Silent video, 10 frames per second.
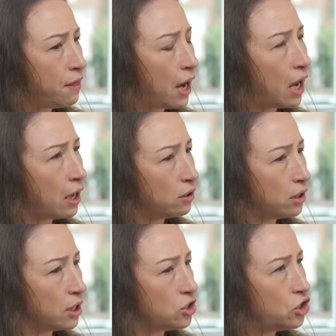That
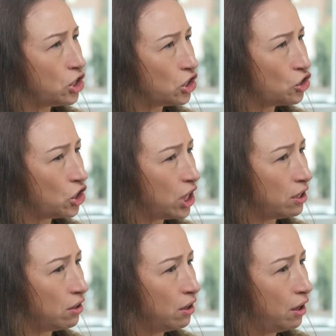
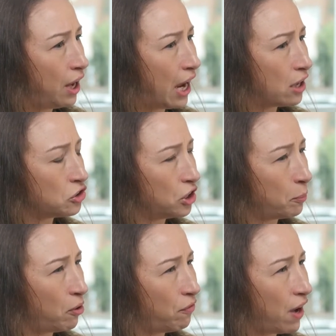addition actually
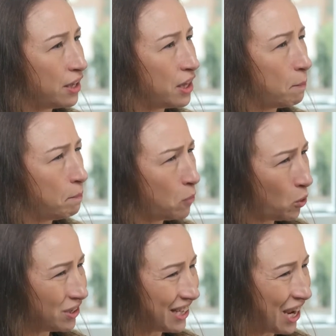provided them
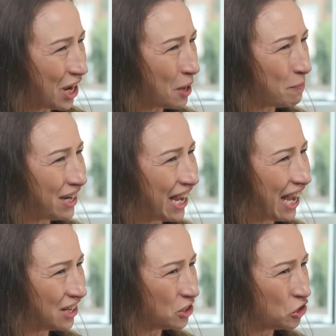more time and
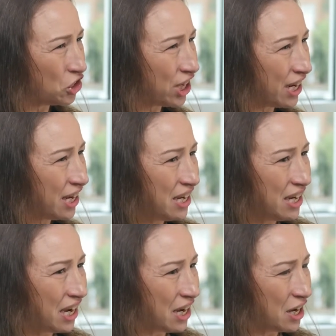energy
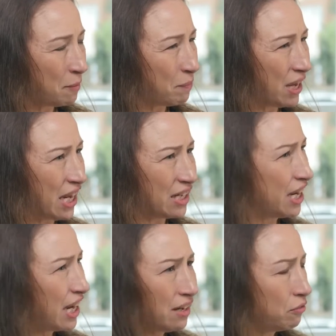
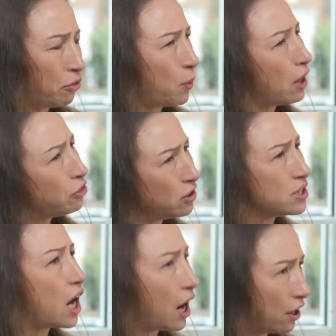throughout their
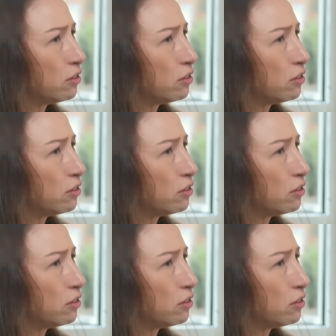entire